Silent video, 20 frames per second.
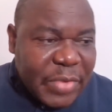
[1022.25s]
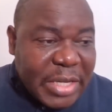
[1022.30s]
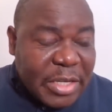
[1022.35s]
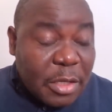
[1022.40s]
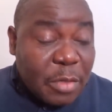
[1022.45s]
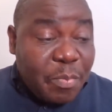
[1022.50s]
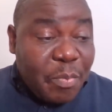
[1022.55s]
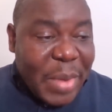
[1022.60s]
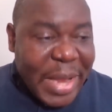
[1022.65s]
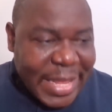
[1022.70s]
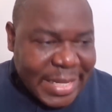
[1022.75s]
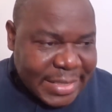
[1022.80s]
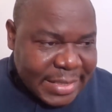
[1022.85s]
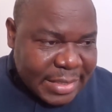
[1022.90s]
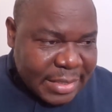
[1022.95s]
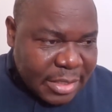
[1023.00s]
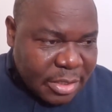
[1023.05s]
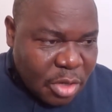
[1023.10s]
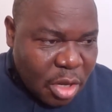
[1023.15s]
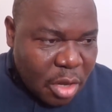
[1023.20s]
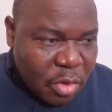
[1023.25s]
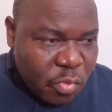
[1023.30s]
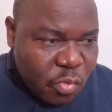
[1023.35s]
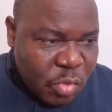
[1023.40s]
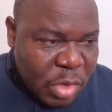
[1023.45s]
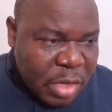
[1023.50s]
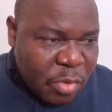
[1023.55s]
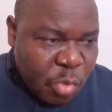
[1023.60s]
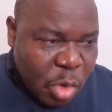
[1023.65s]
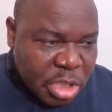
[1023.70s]
Vernon Place,
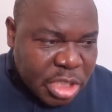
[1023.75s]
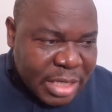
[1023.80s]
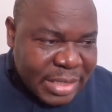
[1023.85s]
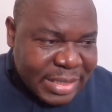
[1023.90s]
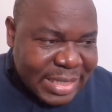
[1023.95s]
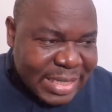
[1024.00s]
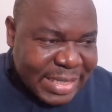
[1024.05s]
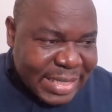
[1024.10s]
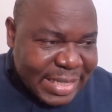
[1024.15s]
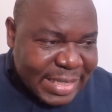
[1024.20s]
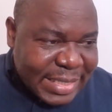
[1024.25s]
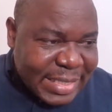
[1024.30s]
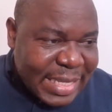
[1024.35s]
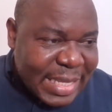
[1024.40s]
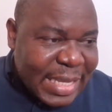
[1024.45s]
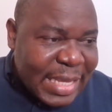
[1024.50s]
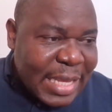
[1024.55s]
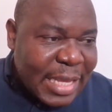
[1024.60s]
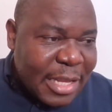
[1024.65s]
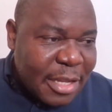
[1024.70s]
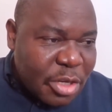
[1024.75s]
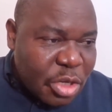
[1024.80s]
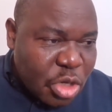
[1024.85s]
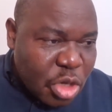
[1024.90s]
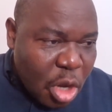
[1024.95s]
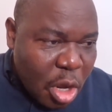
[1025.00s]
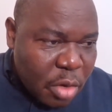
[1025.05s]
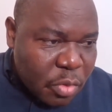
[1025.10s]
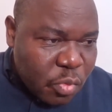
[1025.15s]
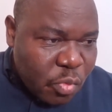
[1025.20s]
Washington, D.C.,
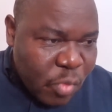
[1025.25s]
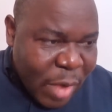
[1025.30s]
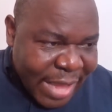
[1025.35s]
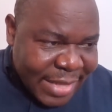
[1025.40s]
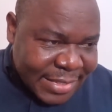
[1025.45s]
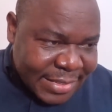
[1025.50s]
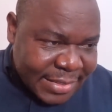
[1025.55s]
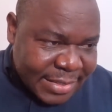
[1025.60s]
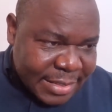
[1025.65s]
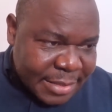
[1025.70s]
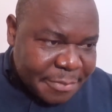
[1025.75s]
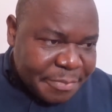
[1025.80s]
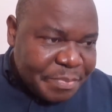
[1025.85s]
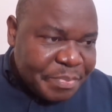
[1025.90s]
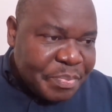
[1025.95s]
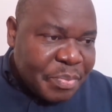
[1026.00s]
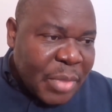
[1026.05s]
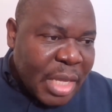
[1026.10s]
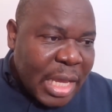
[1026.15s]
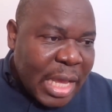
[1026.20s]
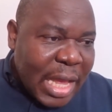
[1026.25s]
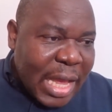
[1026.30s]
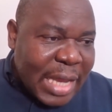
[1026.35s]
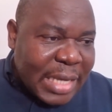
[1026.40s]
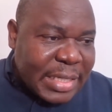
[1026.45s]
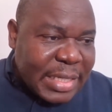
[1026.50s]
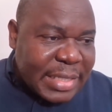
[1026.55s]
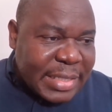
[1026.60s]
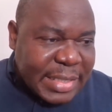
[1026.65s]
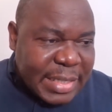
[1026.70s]
Northwest.
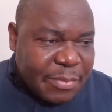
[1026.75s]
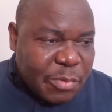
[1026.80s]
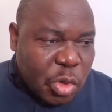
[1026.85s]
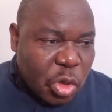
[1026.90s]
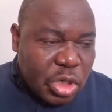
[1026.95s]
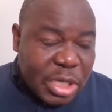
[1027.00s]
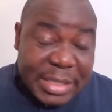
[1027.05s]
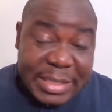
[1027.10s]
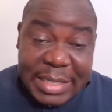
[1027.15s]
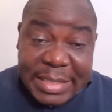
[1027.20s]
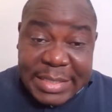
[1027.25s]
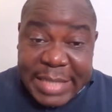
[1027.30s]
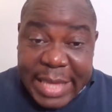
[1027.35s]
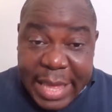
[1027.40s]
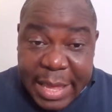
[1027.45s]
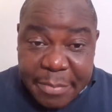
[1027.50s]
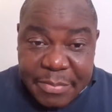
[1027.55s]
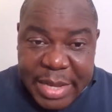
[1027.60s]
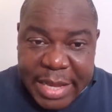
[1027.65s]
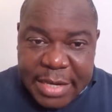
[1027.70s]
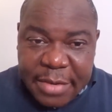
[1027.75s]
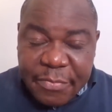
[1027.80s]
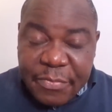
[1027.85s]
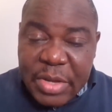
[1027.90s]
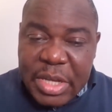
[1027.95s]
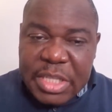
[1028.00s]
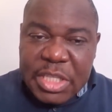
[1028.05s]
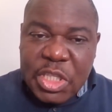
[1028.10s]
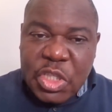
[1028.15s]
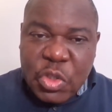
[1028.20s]
And the zip code is the same like the
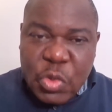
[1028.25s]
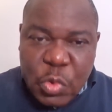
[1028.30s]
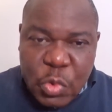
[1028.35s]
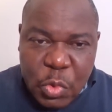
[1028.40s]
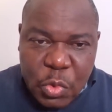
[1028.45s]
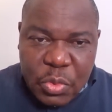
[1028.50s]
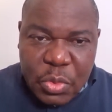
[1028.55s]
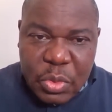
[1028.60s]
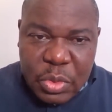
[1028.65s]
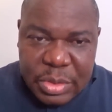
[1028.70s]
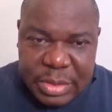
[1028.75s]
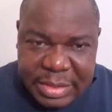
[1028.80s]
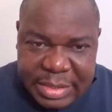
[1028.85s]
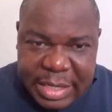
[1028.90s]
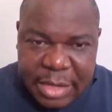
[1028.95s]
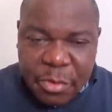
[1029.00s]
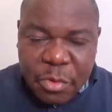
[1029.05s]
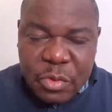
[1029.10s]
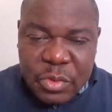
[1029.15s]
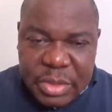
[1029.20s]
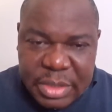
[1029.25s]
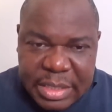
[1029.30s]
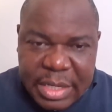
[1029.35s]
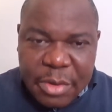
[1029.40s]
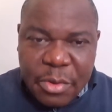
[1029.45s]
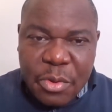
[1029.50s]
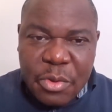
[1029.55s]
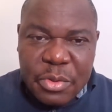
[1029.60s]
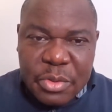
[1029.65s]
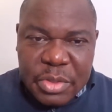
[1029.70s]
first,
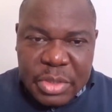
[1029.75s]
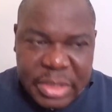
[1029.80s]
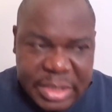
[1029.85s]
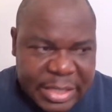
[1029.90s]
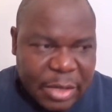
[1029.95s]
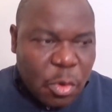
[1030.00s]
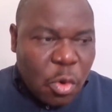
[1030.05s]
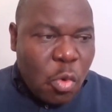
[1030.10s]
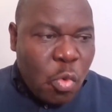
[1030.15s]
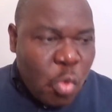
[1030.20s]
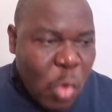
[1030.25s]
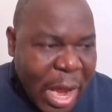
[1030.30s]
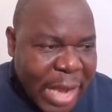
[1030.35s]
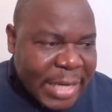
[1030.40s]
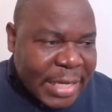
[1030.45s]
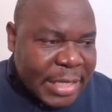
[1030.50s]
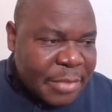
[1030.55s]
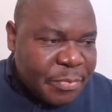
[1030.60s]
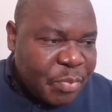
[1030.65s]
20001.